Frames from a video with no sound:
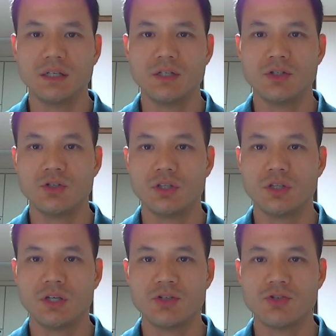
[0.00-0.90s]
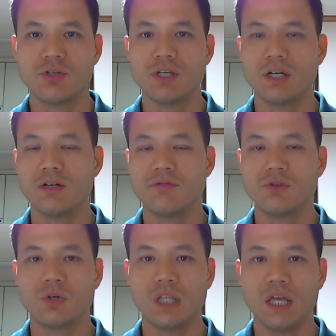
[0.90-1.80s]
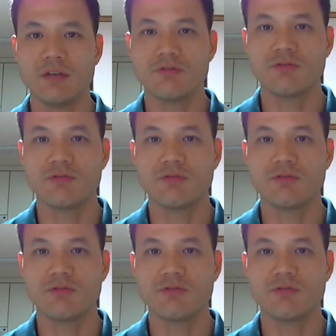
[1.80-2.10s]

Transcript: the history of your life.